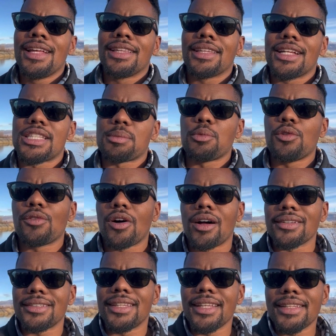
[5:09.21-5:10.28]
Let's move
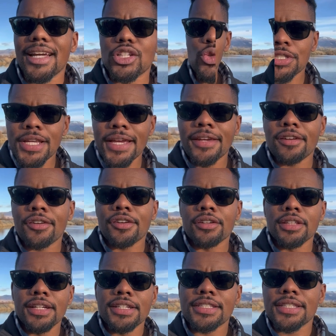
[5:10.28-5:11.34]
on to the next one. So second on our
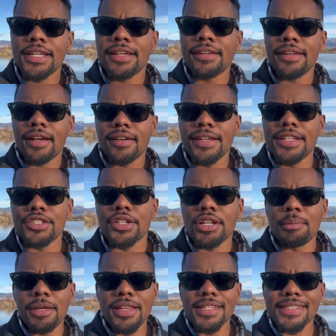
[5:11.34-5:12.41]
list, is going to
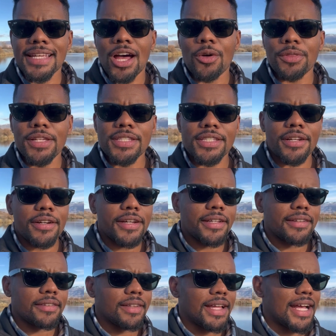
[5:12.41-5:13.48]
be the southeast area.
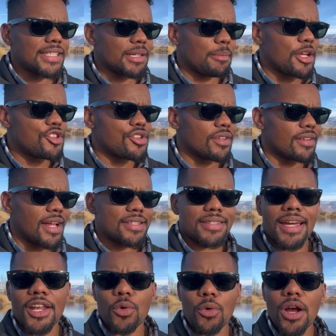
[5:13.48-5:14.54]
And as I mentioned, that's
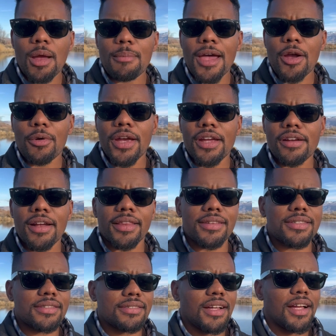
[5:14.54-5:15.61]
kind of where I'm at right here
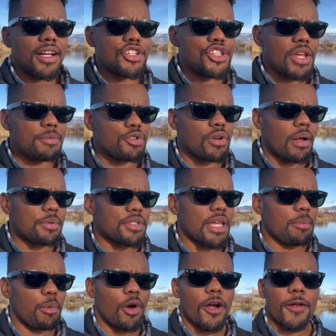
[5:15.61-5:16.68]
at James Robb
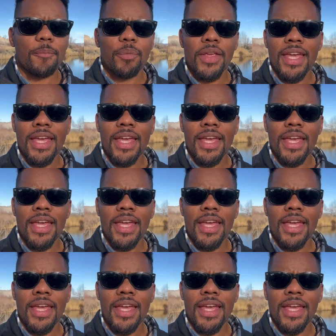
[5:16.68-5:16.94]
State Park.